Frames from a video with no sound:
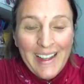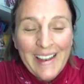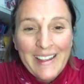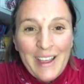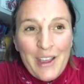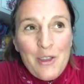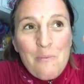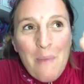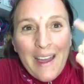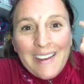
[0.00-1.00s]
Like your
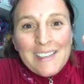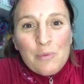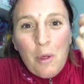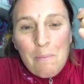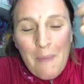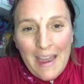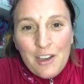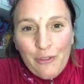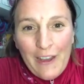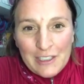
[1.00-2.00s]
mind is what
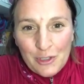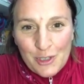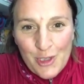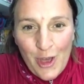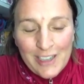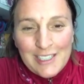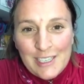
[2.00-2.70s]
manufactures thoughts.